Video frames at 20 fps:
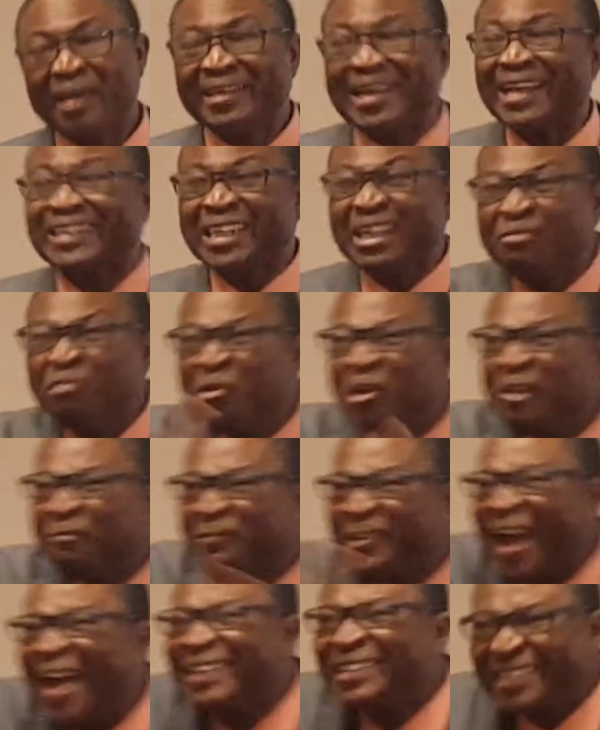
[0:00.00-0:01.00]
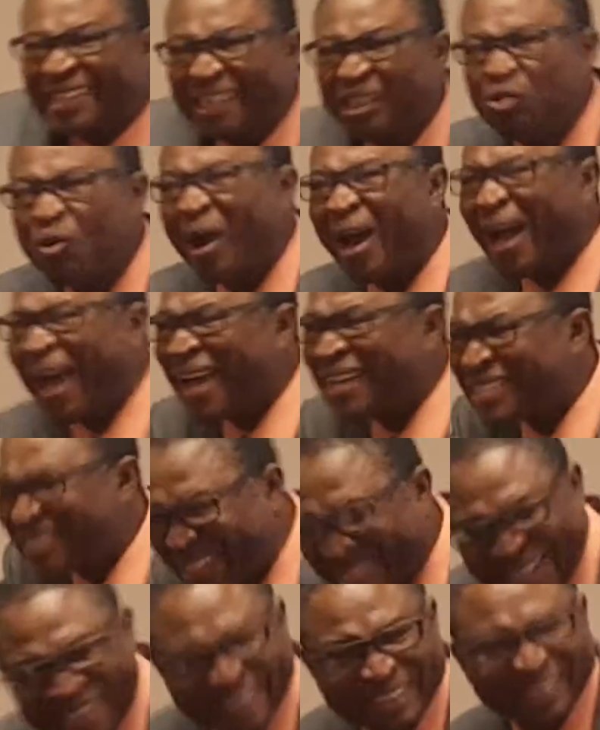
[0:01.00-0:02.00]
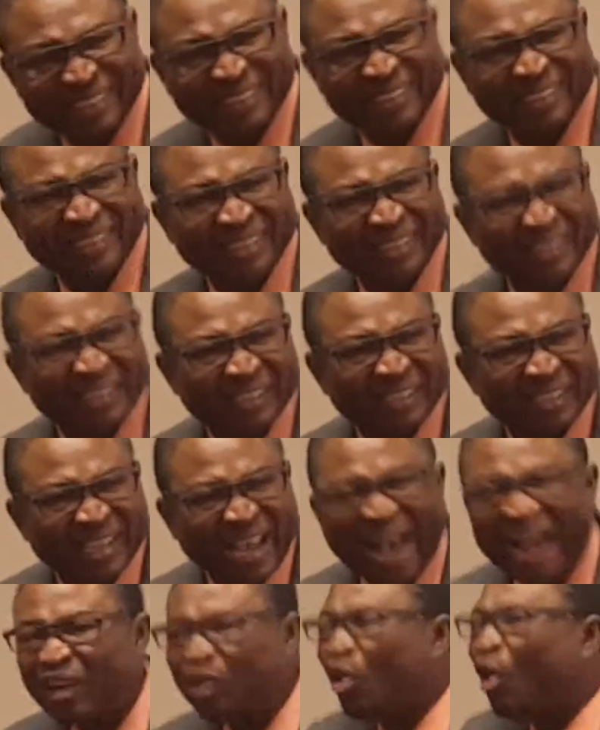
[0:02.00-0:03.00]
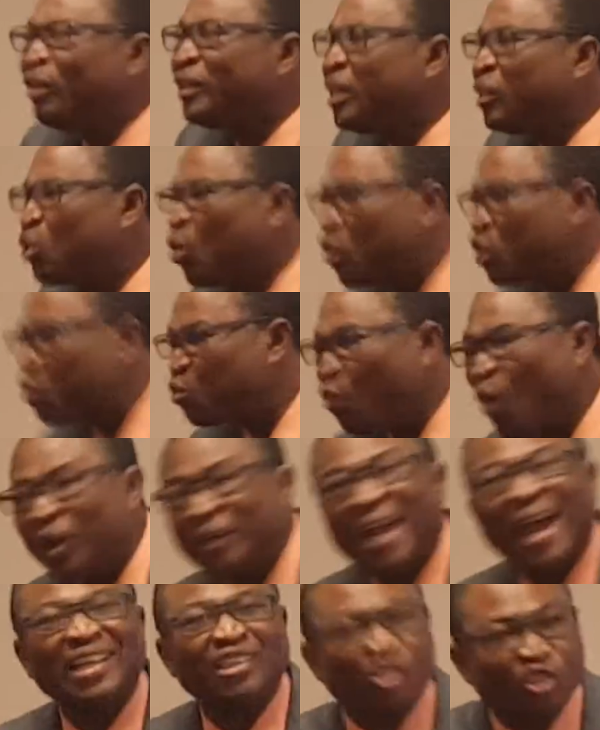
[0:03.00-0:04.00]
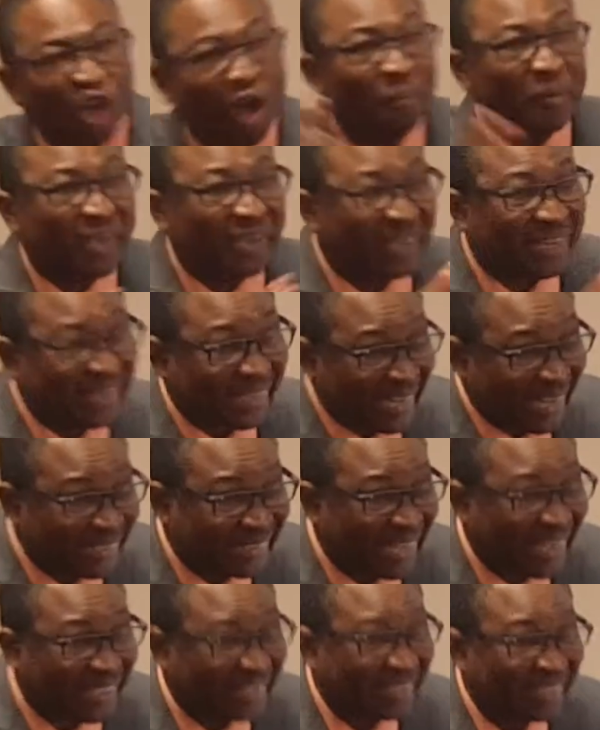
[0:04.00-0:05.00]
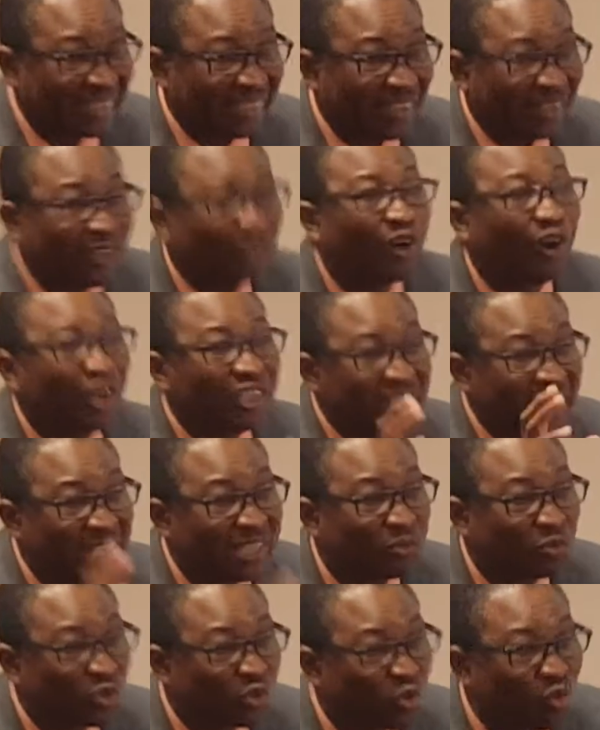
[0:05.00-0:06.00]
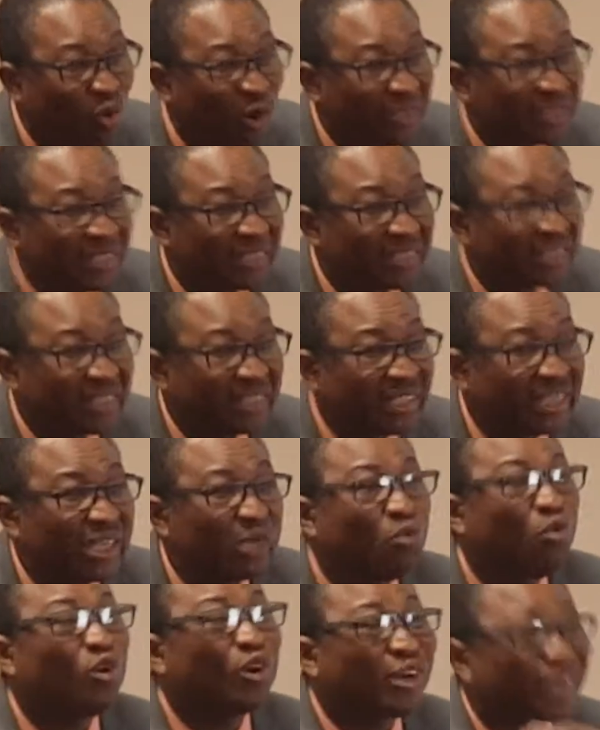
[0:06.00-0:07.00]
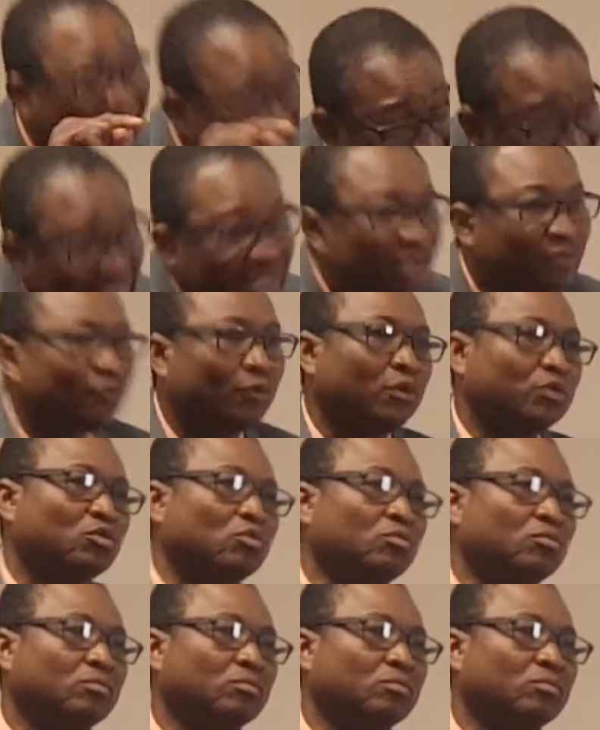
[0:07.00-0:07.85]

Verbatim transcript: That even if that thing you are asking according to his word, has not been created. God said he will do what? He will create it for you.